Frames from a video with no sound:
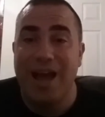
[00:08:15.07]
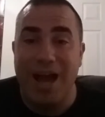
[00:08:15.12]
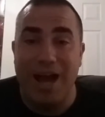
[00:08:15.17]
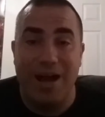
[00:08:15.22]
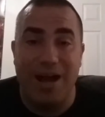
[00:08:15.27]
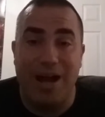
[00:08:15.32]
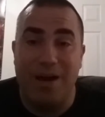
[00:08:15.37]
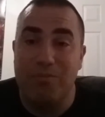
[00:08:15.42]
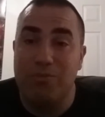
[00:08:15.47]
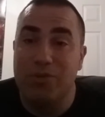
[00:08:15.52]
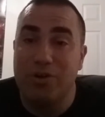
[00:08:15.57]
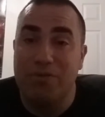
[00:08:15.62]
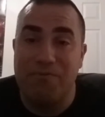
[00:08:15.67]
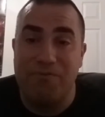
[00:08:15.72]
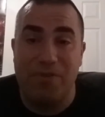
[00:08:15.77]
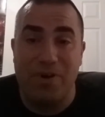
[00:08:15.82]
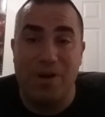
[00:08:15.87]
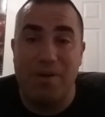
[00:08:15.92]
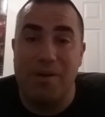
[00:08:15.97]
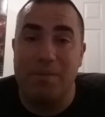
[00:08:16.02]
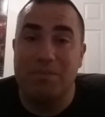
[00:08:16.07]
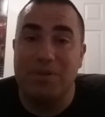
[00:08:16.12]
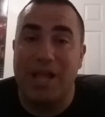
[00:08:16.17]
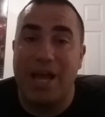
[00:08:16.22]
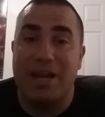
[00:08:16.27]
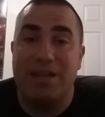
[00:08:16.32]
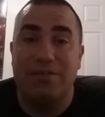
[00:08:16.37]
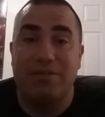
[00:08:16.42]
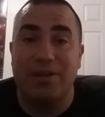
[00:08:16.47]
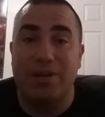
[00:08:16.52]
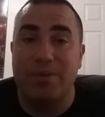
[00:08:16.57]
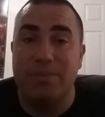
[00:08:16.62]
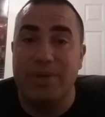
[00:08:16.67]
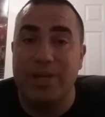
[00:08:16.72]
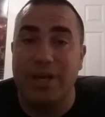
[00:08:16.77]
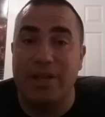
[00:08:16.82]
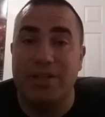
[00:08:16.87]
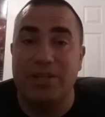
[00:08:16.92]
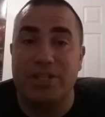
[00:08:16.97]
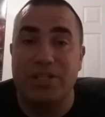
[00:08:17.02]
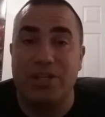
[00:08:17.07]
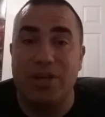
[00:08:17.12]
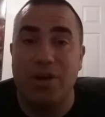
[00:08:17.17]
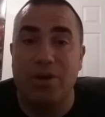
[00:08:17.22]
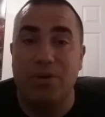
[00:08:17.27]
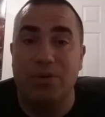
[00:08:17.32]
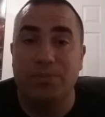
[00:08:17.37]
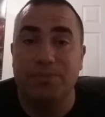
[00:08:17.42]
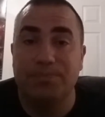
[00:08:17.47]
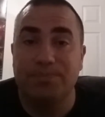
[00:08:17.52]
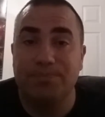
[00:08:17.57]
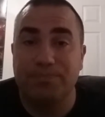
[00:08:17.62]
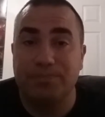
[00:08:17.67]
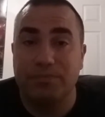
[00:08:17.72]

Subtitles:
I'm rooting for him. I'm glad he's going to be on the show.